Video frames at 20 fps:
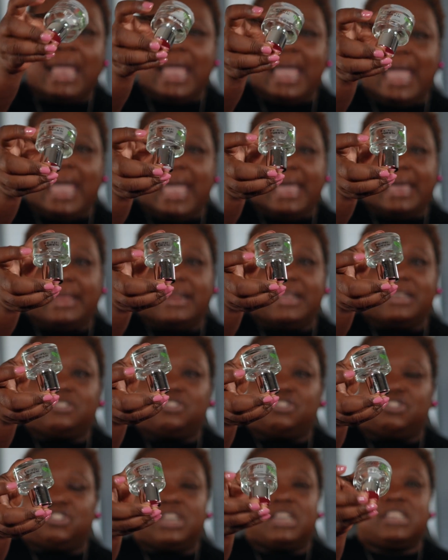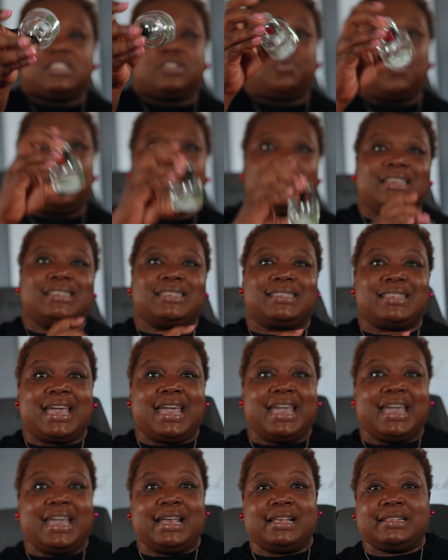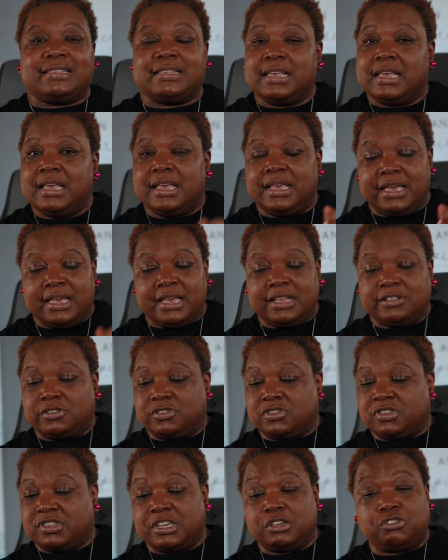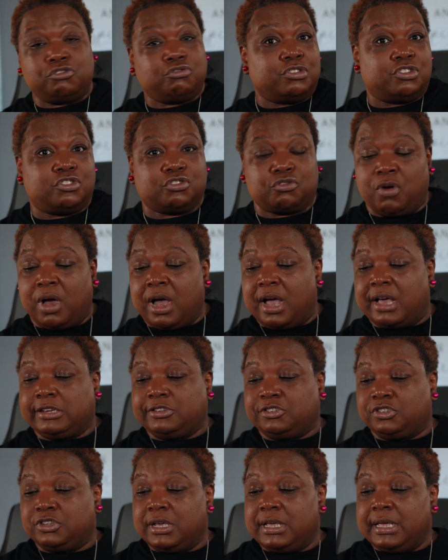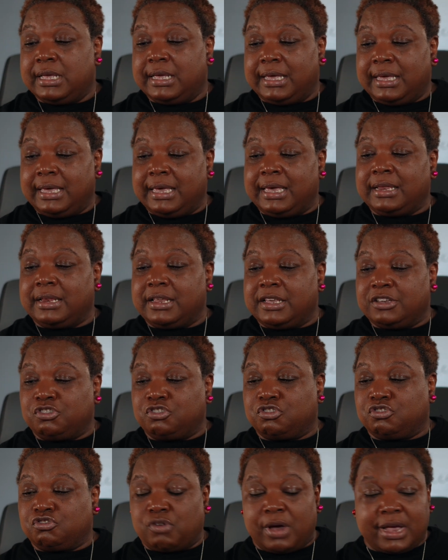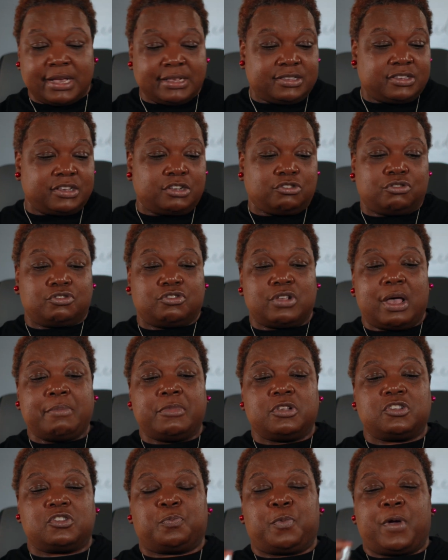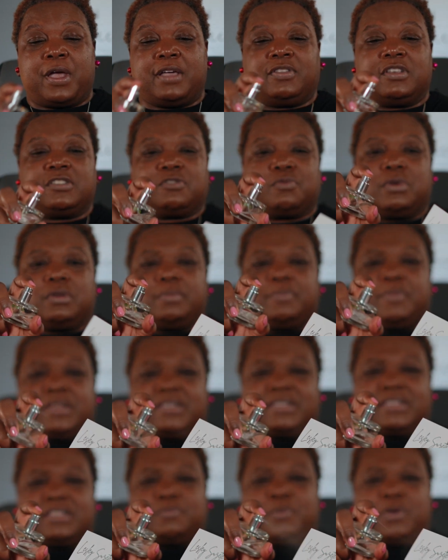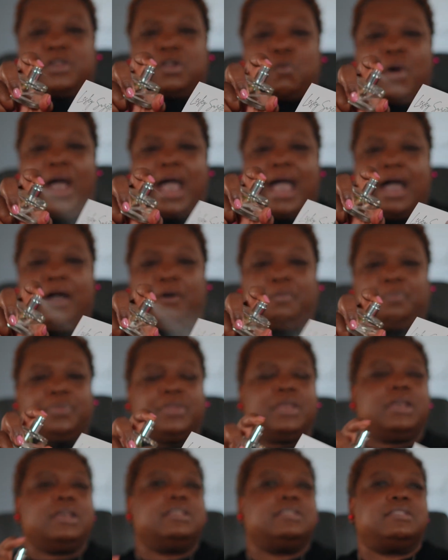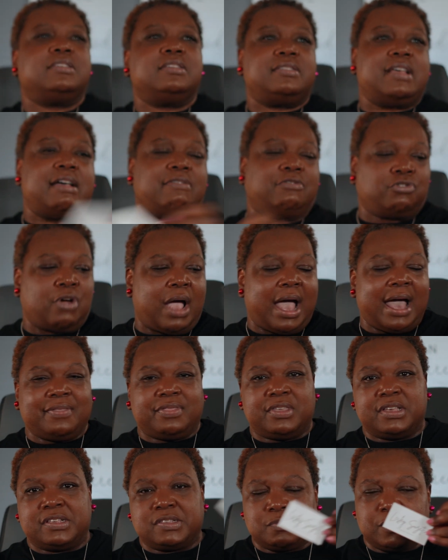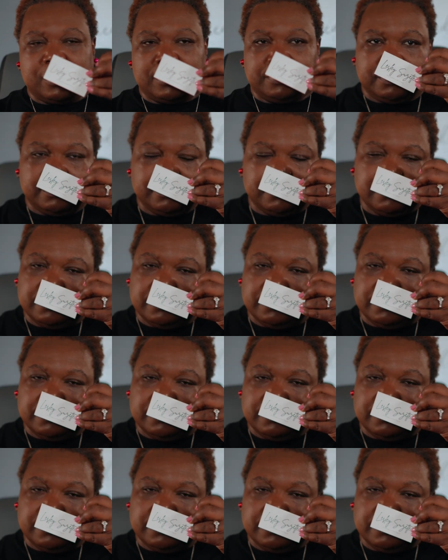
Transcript: And it's just what it says. It's Citrus Crush. It is straight citrus. So I'm going to spray this one because it's been a while since I've tried this one.